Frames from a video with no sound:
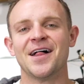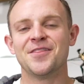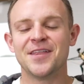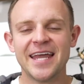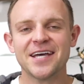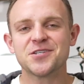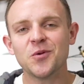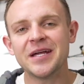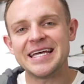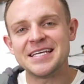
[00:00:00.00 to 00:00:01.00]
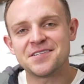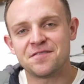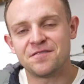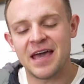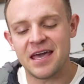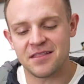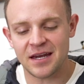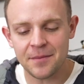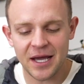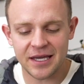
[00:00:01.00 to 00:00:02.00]
The next one is faith,
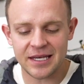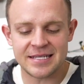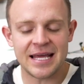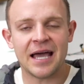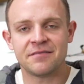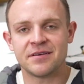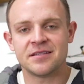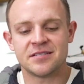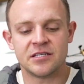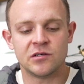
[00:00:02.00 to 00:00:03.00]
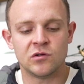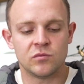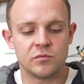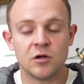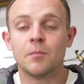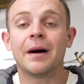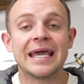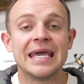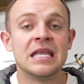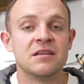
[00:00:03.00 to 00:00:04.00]
and I'm not going to dive into
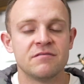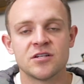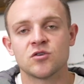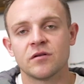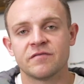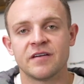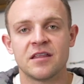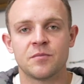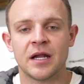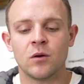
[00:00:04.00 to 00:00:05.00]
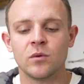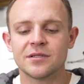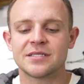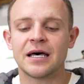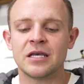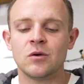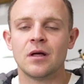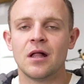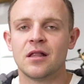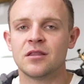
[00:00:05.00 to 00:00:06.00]
my individual faith, but I will tell
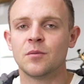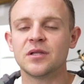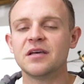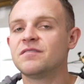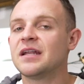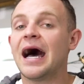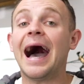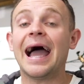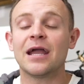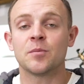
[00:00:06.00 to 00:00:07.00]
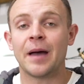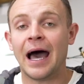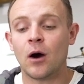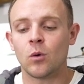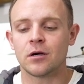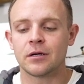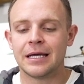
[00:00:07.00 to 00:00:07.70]
you the belief in a higher power